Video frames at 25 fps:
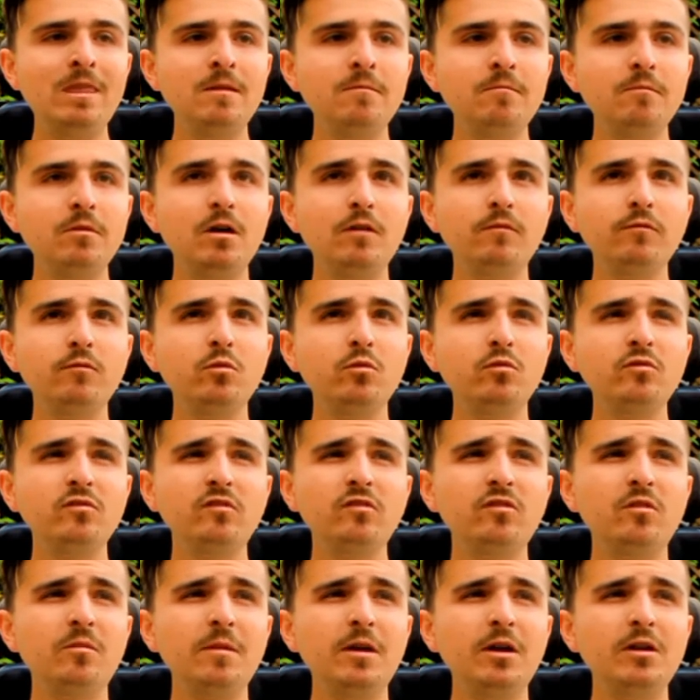But of course,
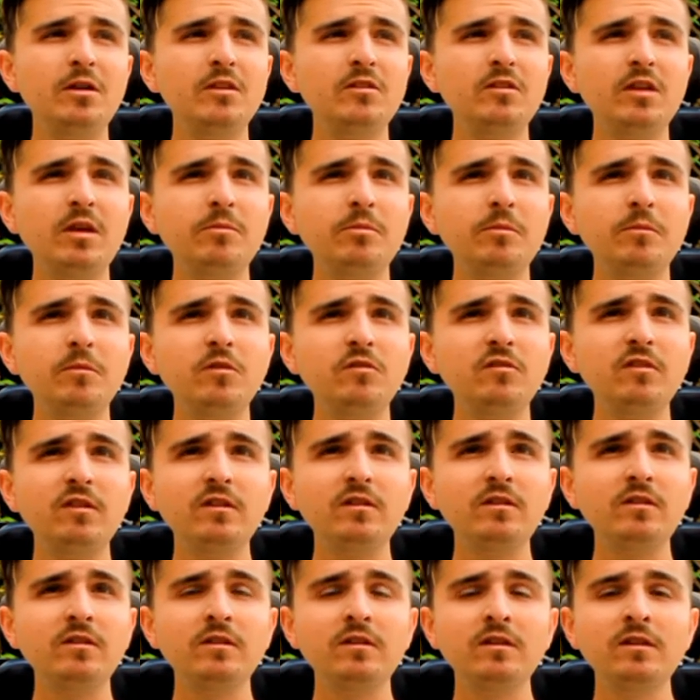it's not my only type of music
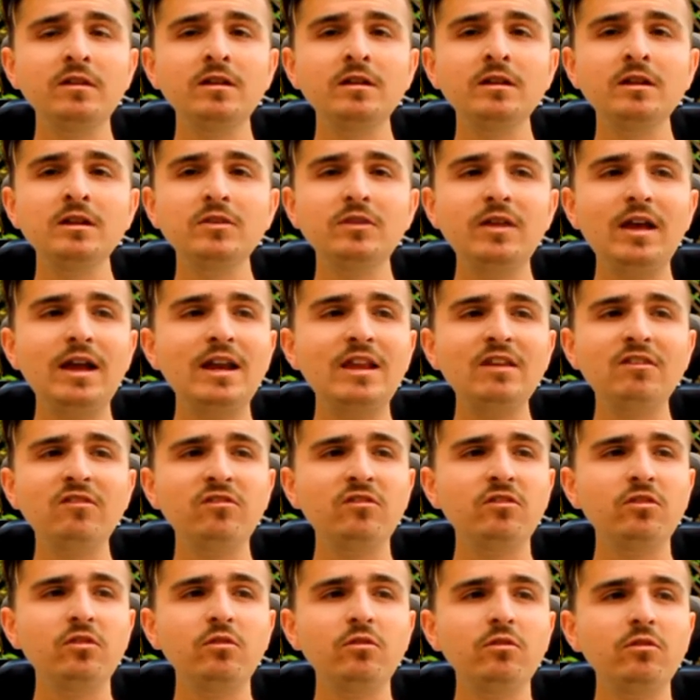that I listen
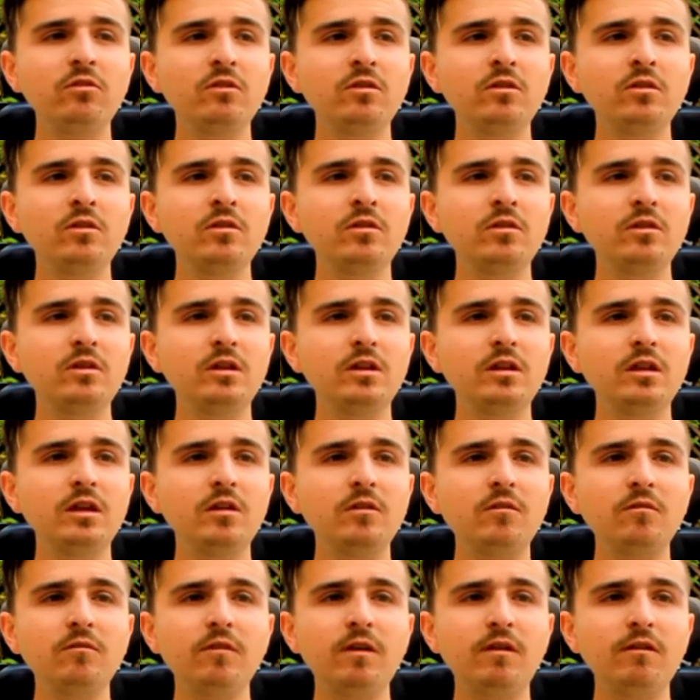to,
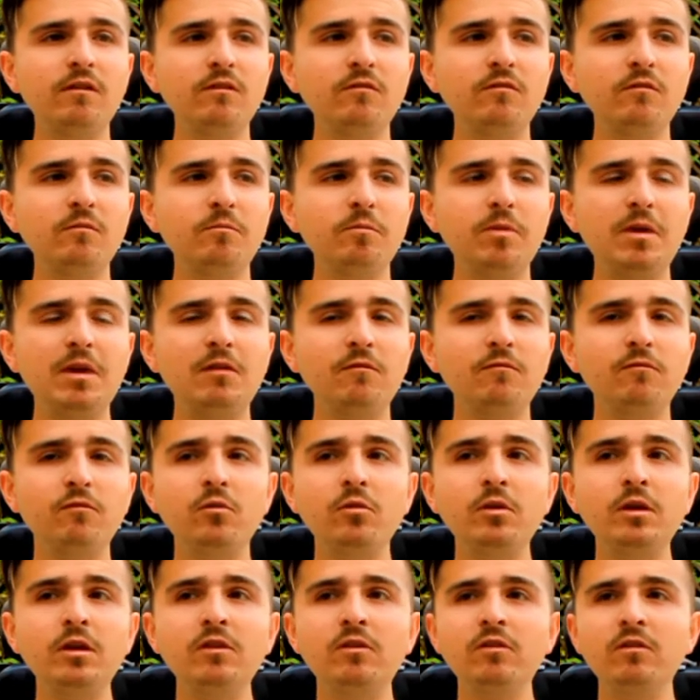like varying from Pink
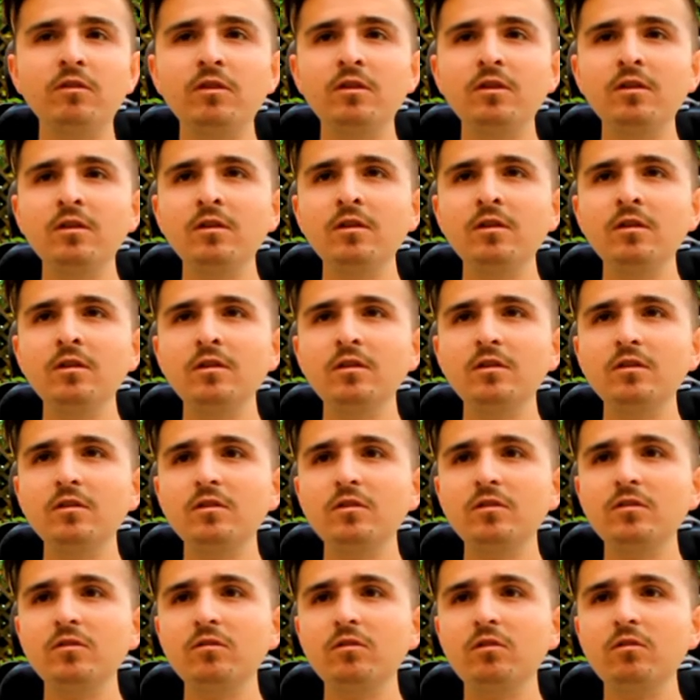Floyd
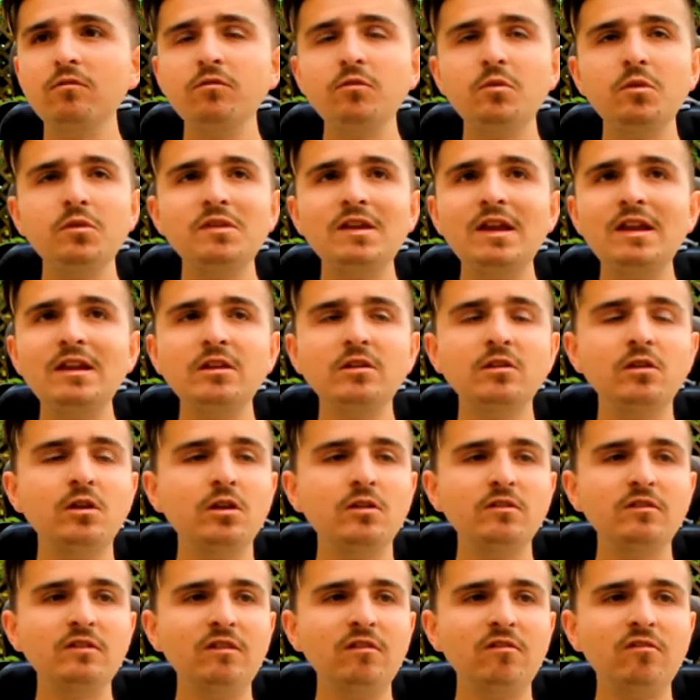to a few Italian
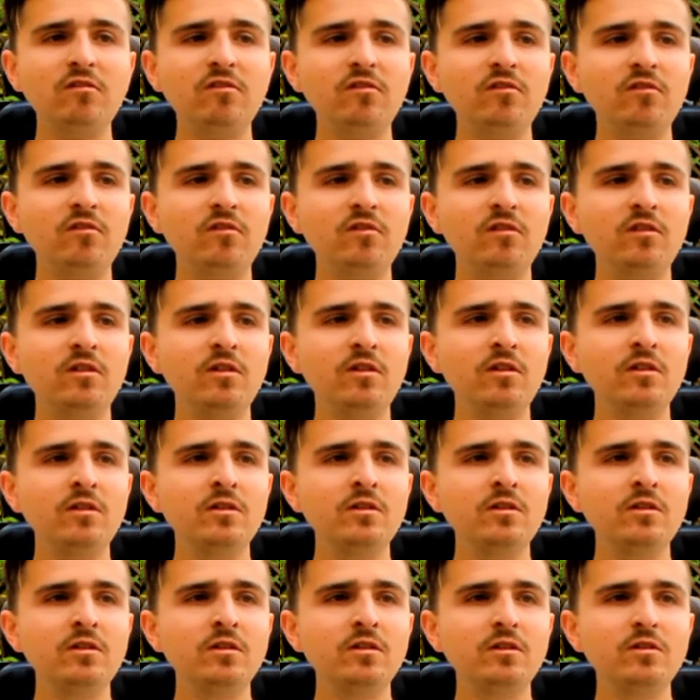artists
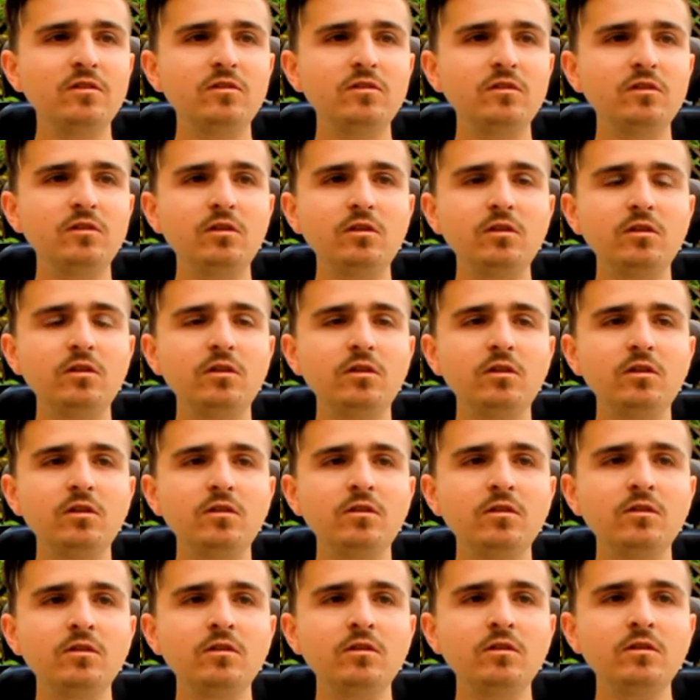to
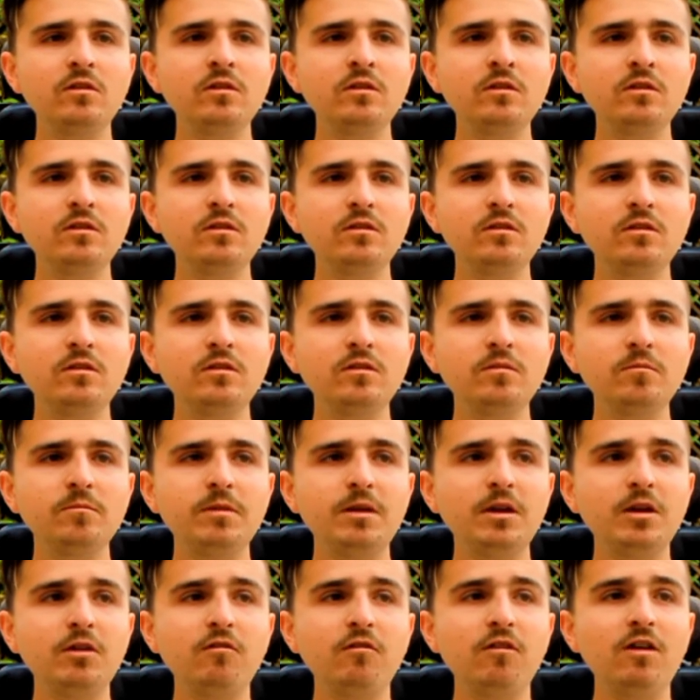a
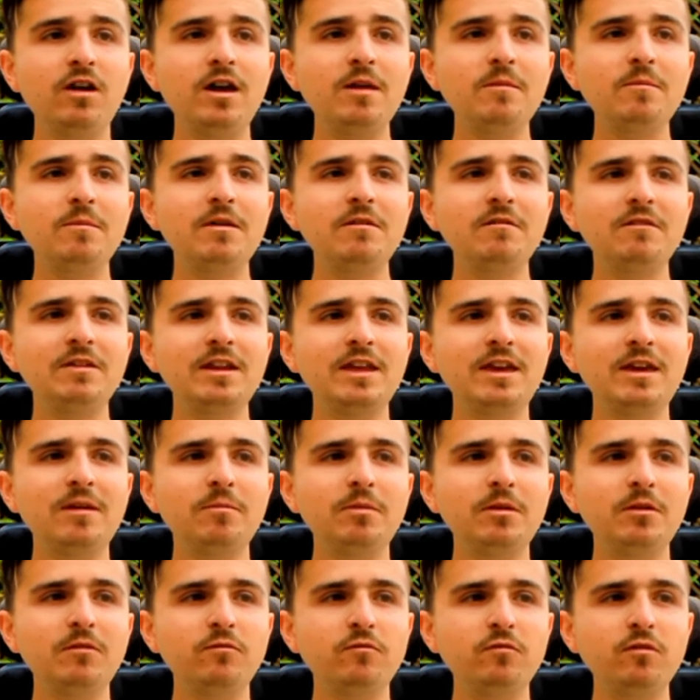bit of grime here and there, a
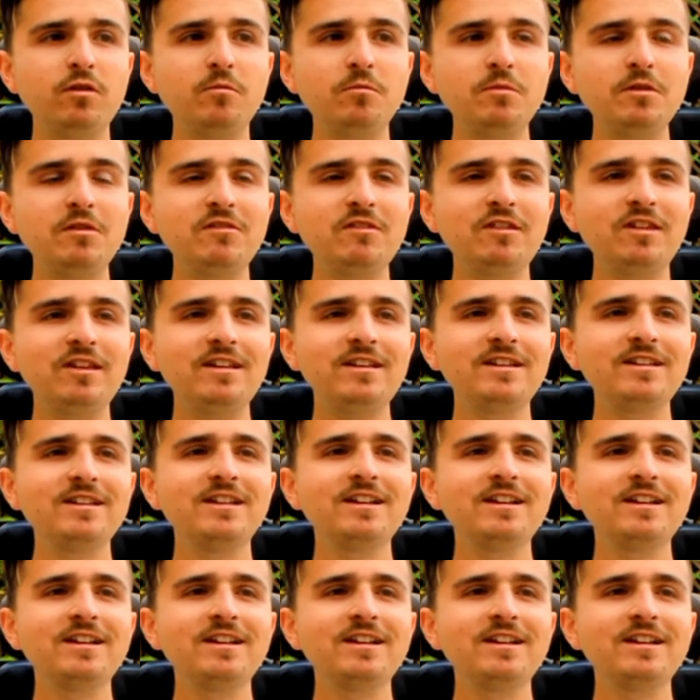bit of drill music.